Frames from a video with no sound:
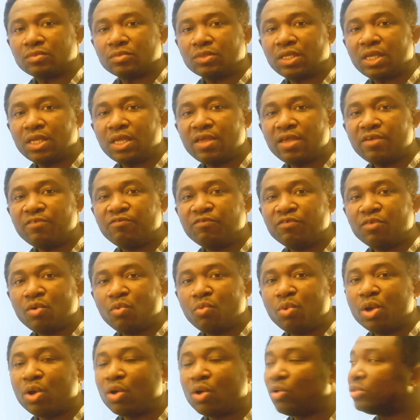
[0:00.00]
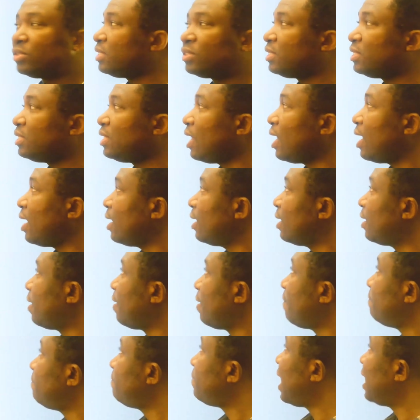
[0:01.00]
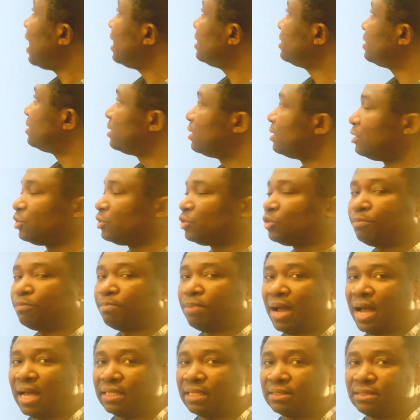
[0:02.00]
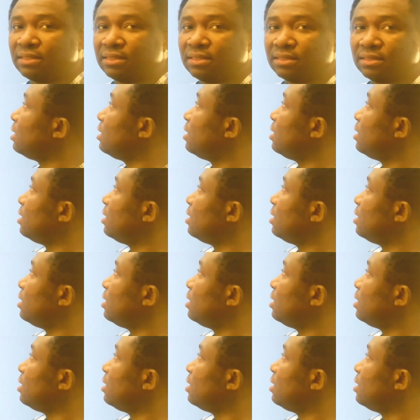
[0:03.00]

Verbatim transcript: If we consider part to part,